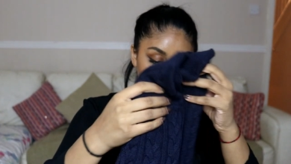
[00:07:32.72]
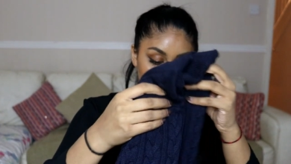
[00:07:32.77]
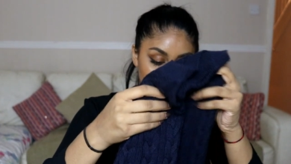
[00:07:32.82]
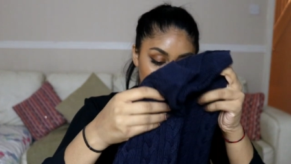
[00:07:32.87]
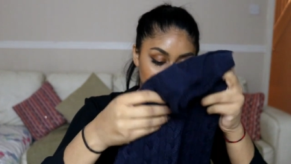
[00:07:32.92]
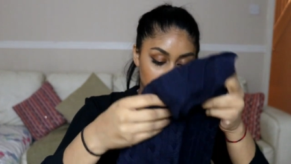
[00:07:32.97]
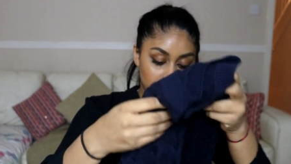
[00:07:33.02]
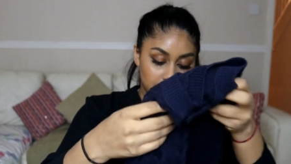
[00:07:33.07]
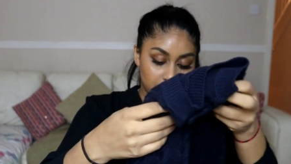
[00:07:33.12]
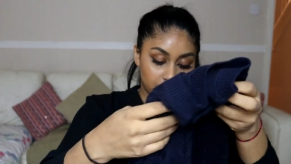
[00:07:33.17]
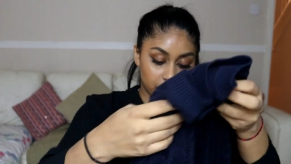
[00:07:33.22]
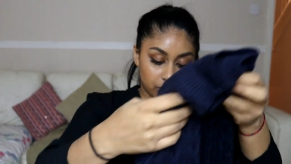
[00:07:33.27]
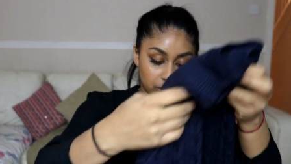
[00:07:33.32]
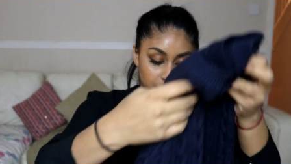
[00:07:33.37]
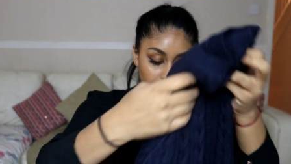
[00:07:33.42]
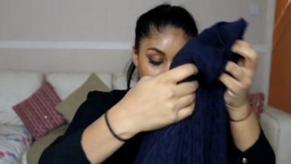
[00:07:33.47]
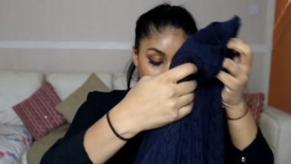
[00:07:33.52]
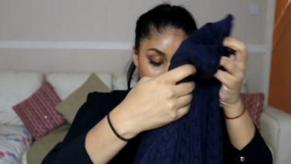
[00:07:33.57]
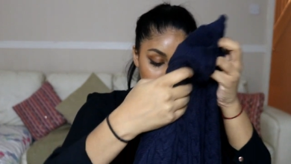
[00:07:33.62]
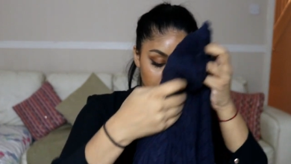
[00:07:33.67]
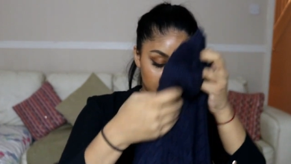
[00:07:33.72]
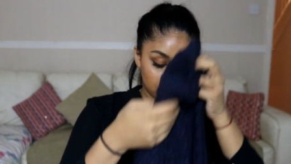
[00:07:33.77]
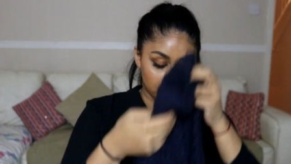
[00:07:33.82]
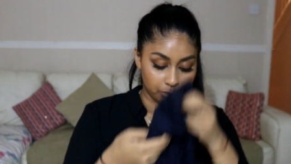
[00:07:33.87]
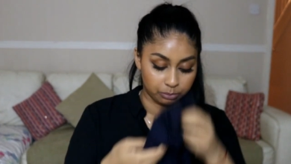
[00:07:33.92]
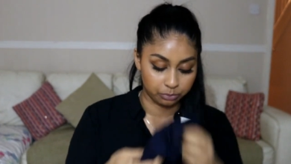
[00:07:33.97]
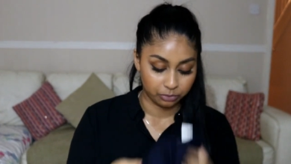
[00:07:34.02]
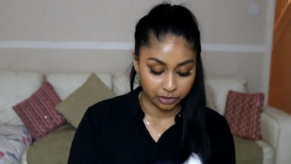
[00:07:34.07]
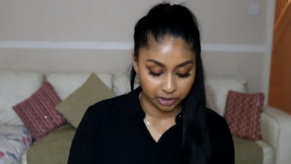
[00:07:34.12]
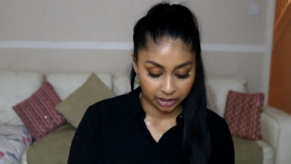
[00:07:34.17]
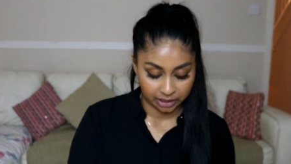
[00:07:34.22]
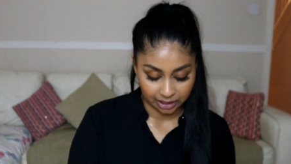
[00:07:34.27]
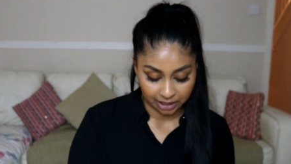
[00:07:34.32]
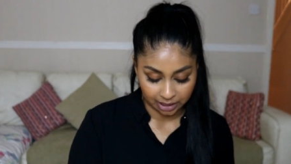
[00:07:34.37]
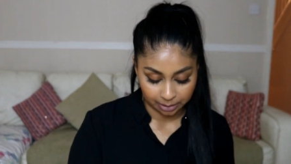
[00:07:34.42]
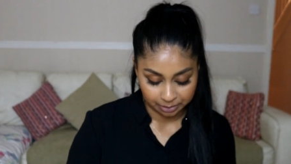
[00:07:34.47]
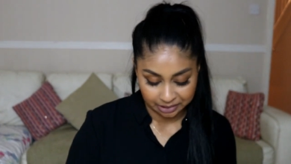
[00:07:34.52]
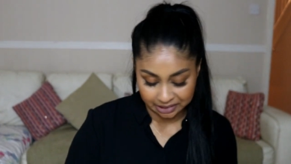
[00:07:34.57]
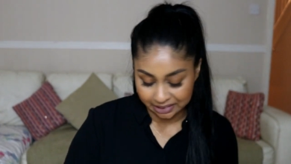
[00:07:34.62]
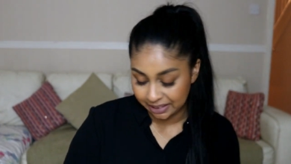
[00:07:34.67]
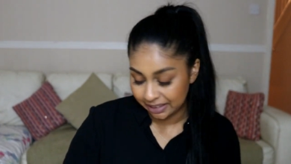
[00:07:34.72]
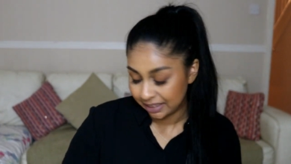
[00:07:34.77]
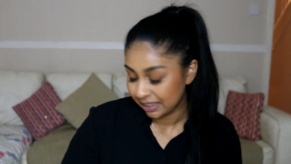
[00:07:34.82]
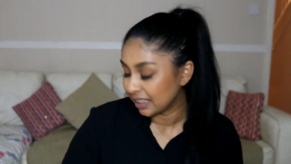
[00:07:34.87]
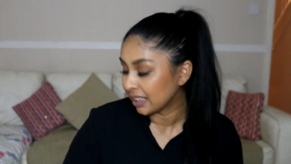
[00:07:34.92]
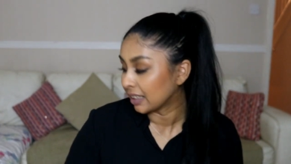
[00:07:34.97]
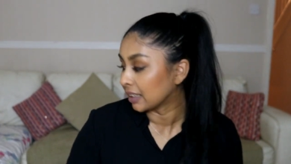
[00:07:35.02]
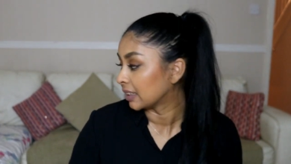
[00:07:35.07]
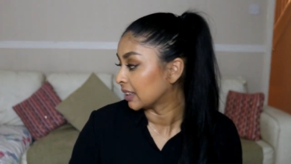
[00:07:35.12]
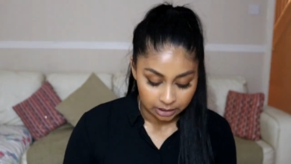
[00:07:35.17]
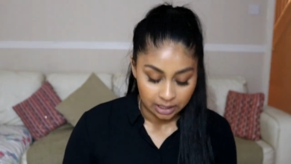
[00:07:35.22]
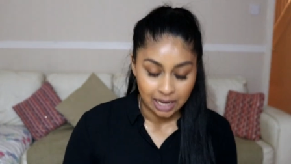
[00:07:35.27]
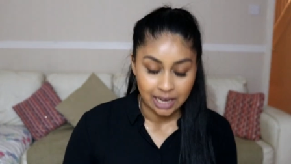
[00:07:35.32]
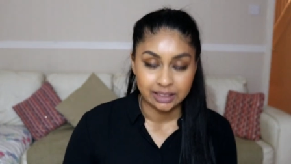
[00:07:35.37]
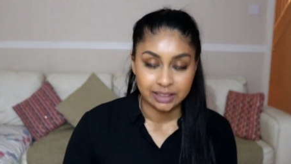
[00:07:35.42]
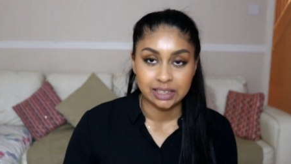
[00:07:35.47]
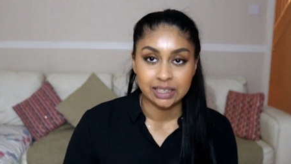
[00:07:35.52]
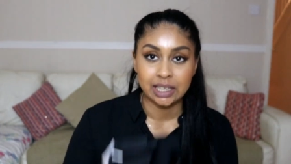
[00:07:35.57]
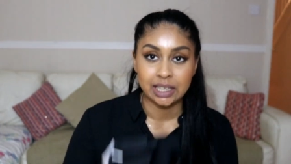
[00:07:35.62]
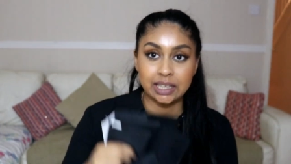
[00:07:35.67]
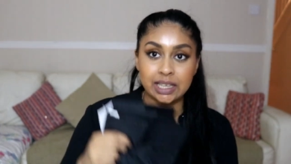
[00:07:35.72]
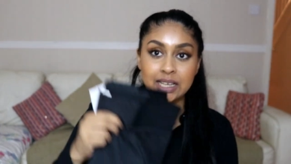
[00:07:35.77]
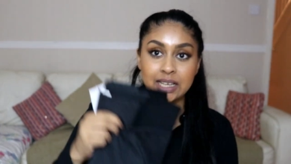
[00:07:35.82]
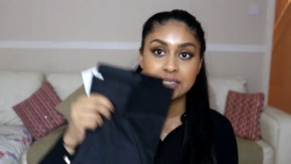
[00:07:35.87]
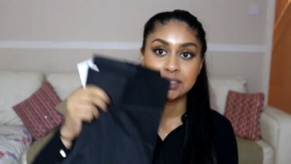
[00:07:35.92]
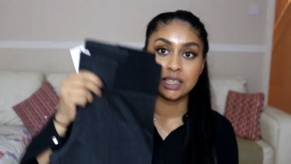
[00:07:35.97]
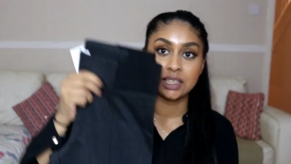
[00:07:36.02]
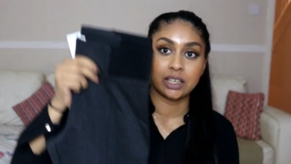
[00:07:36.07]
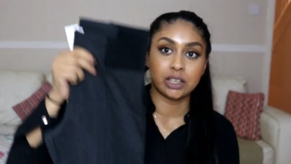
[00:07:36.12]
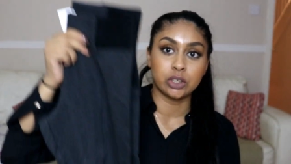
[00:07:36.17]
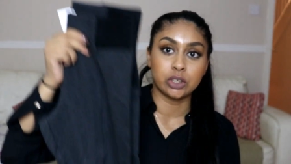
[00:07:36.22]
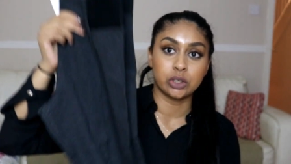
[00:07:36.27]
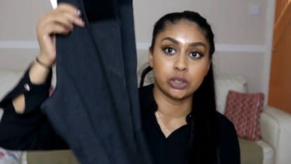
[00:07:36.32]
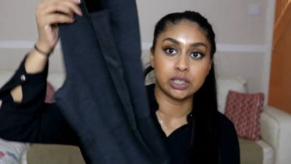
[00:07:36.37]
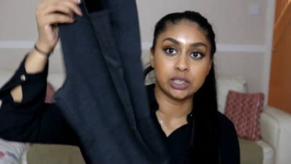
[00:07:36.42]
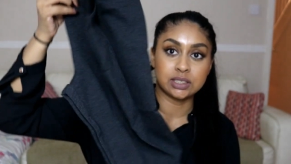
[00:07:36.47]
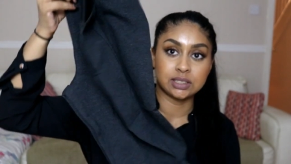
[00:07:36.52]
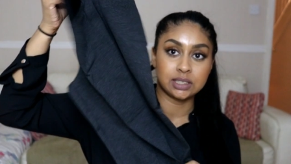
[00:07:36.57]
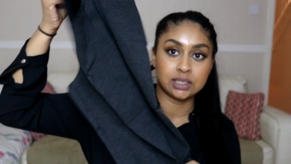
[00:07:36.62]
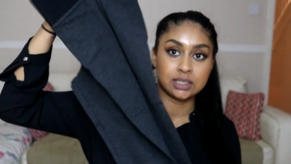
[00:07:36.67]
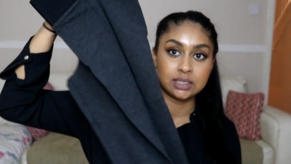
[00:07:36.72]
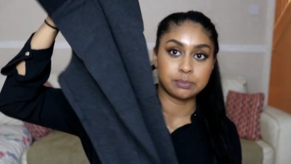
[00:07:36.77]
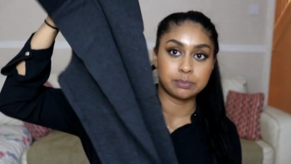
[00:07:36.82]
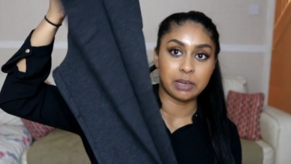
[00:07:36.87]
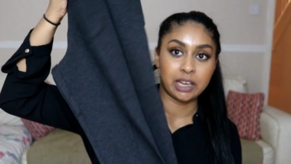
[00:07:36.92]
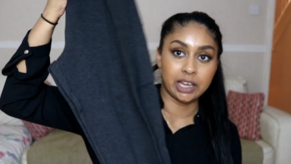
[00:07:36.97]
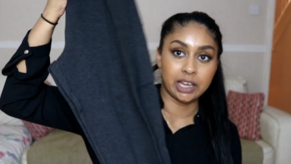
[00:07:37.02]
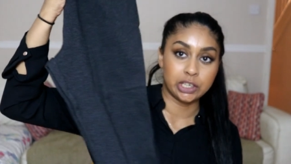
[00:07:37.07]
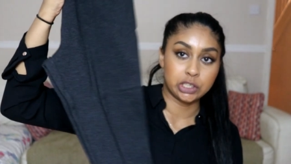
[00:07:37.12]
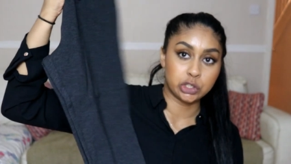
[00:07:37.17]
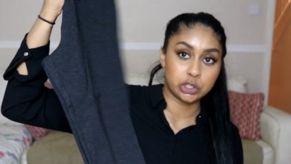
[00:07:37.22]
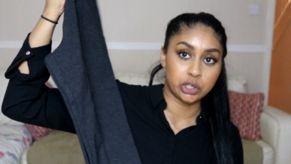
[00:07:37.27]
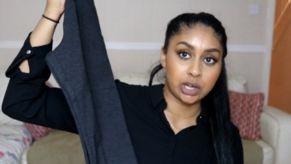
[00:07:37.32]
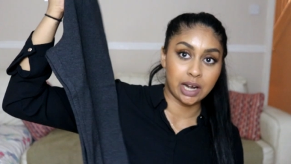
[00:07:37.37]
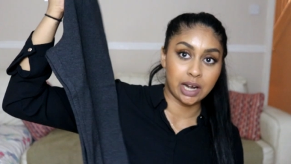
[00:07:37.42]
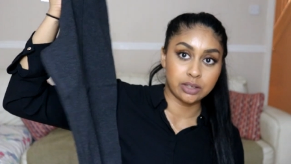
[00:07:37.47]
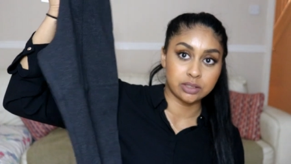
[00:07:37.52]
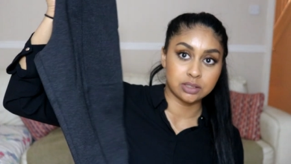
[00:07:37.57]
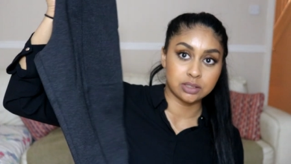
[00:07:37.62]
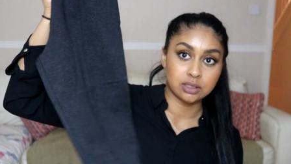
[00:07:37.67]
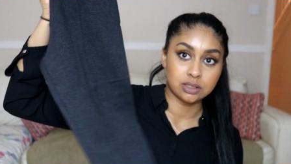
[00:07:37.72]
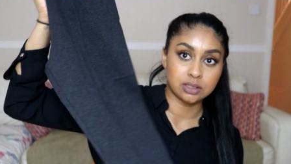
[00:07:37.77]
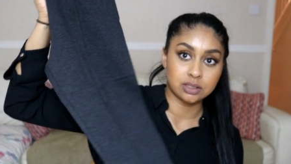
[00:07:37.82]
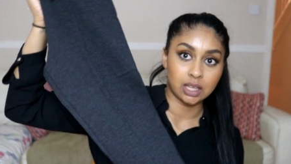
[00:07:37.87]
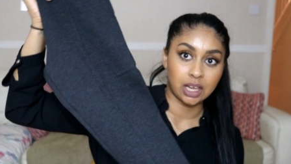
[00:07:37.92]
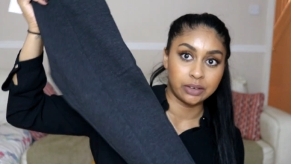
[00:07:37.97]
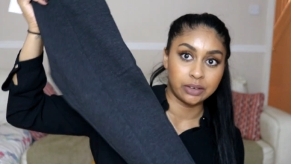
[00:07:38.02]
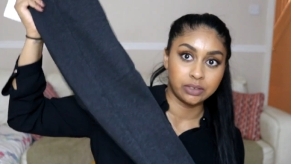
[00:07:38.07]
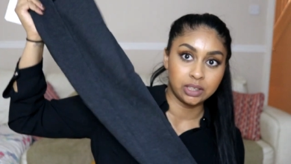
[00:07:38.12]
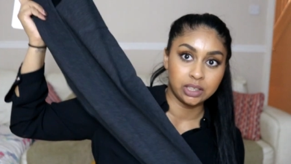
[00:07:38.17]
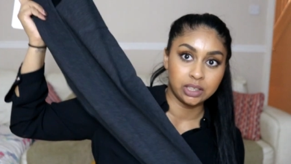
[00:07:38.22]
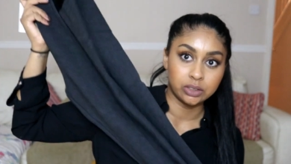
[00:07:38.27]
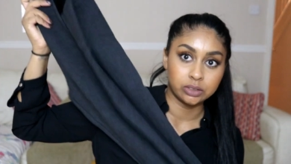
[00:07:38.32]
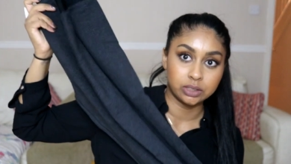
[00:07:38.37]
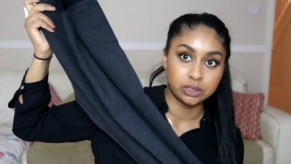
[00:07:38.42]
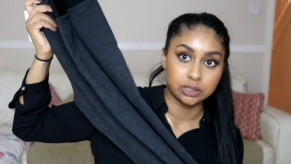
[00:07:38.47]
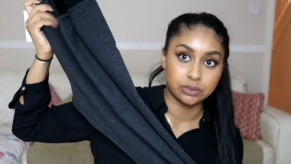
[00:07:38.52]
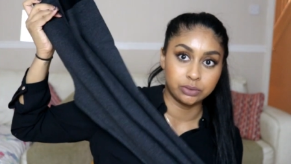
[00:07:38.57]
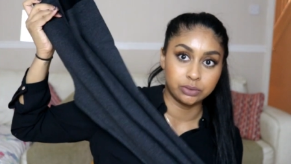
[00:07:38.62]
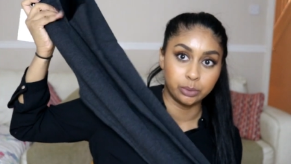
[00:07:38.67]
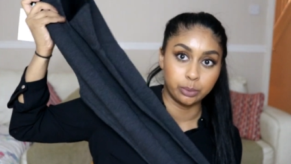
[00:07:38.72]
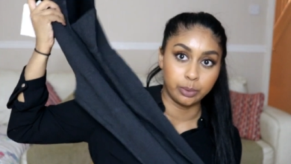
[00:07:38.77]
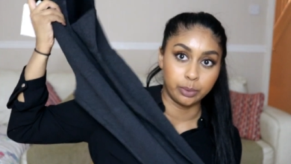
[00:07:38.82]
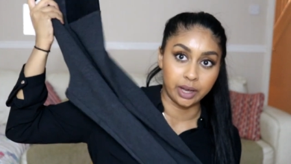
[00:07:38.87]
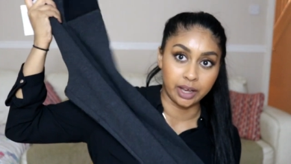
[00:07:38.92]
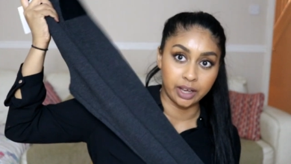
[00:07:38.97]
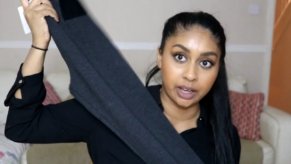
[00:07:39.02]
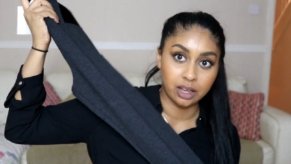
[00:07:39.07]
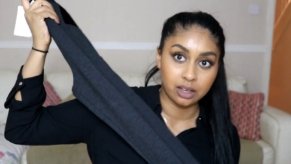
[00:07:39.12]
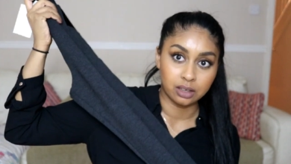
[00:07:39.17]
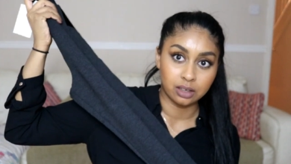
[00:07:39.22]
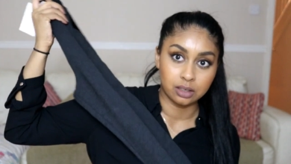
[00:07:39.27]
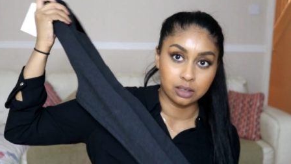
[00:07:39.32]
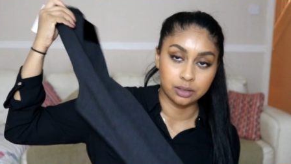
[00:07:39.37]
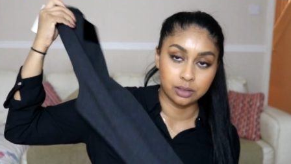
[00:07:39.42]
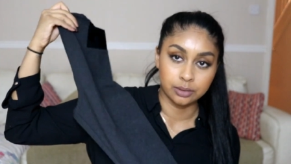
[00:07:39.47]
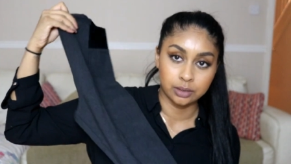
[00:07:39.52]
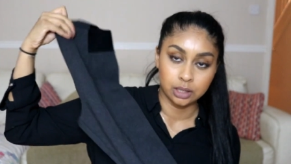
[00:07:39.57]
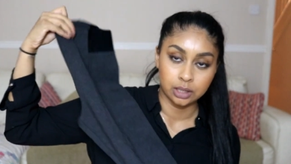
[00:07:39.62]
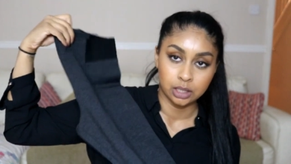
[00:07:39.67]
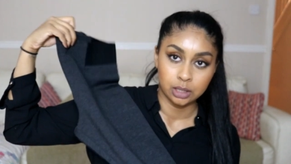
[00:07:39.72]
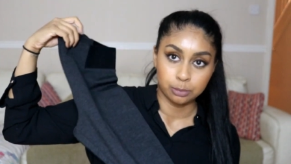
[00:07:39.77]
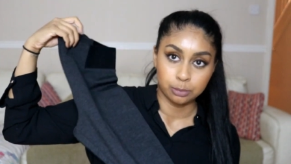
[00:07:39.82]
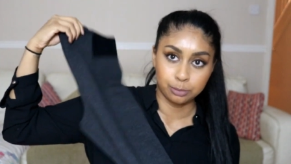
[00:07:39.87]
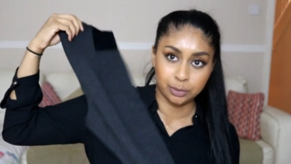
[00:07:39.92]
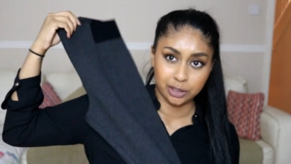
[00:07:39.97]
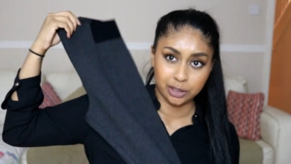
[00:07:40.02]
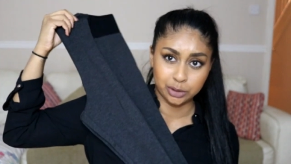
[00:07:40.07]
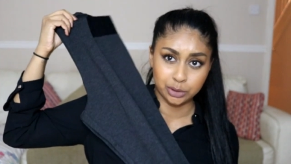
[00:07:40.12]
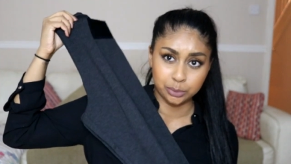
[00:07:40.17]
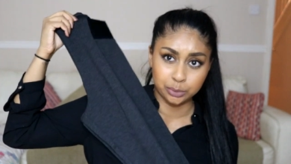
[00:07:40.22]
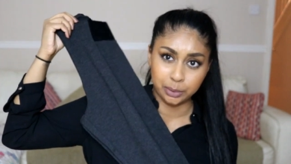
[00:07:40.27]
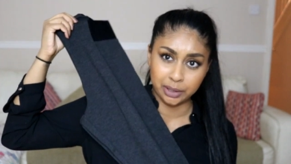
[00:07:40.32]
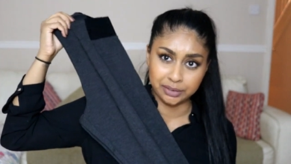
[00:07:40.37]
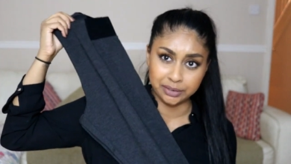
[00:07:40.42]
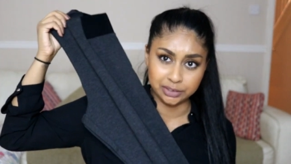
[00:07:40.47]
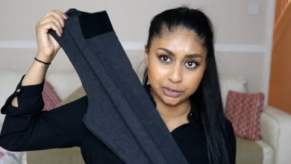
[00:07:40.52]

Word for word: they just look so good, so I'm really happy. And then the next thing I got is these pair of trousers. I really got this for work, but I could wear